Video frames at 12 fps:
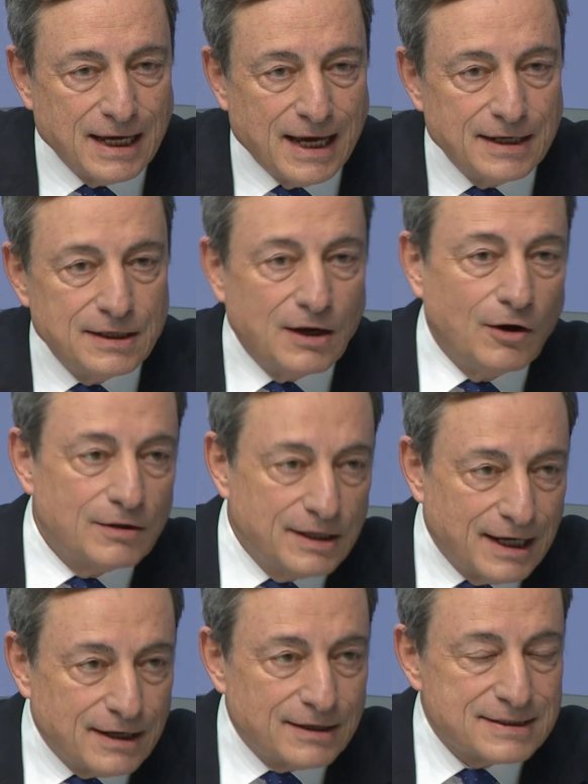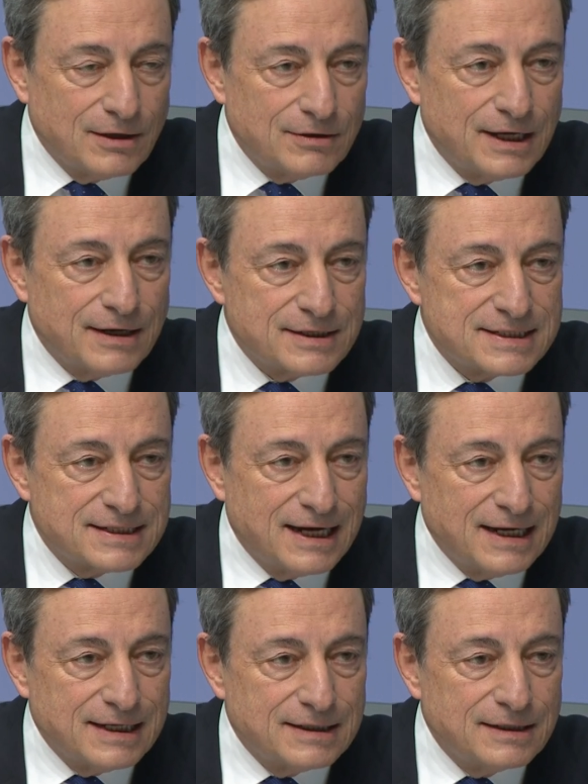And on the other
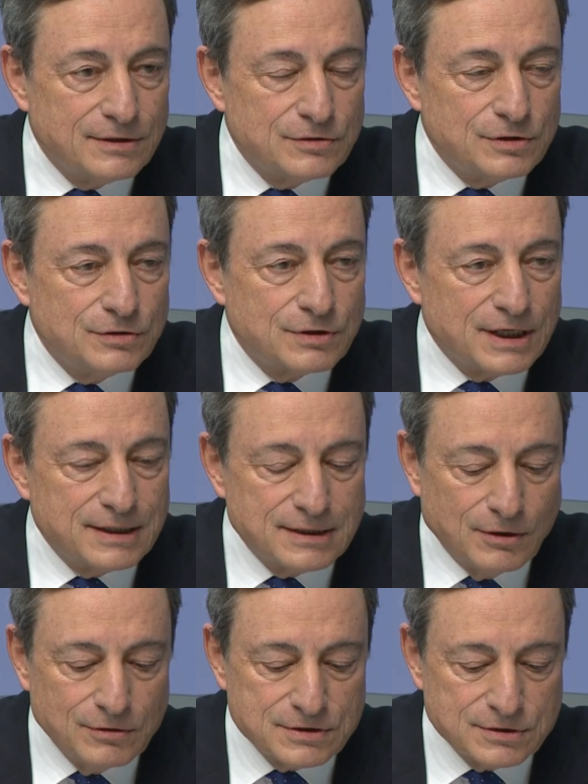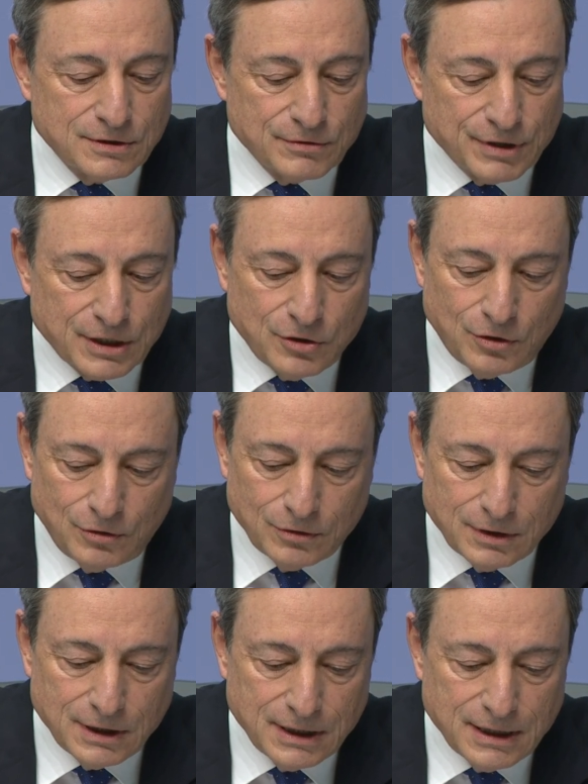side, you can also
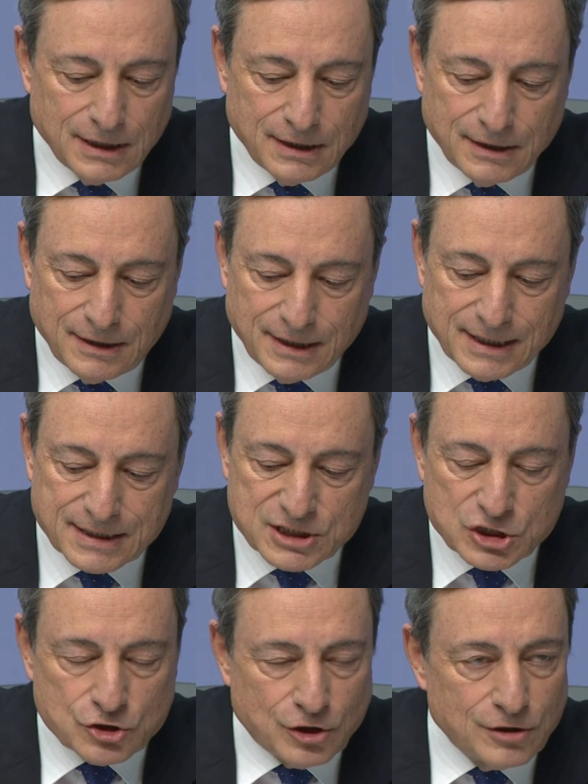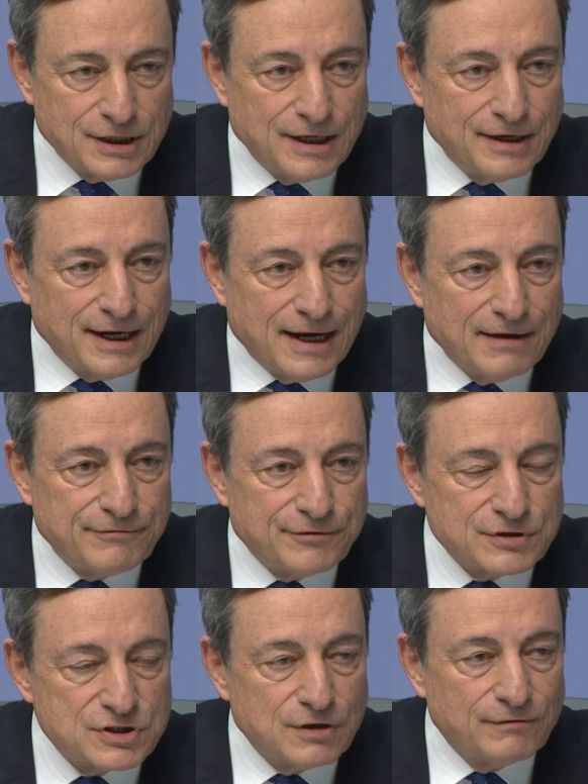recall the extraordinary
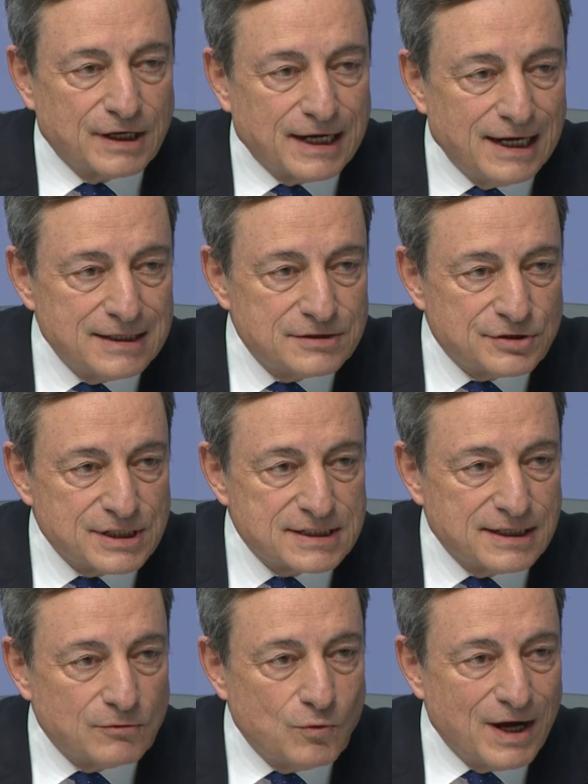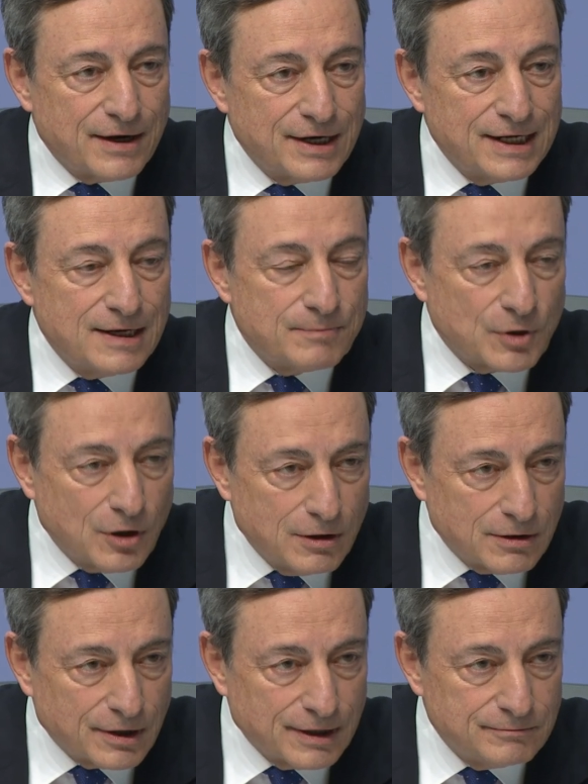efforts of the countries that were in a
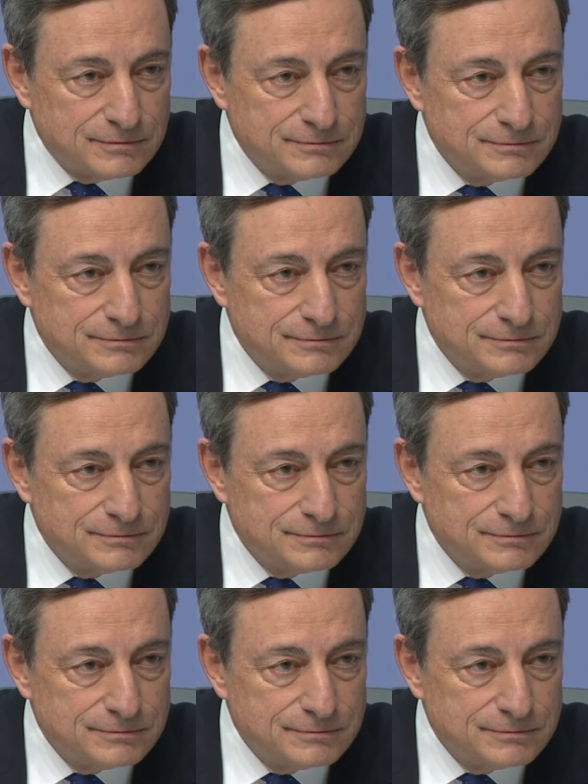program.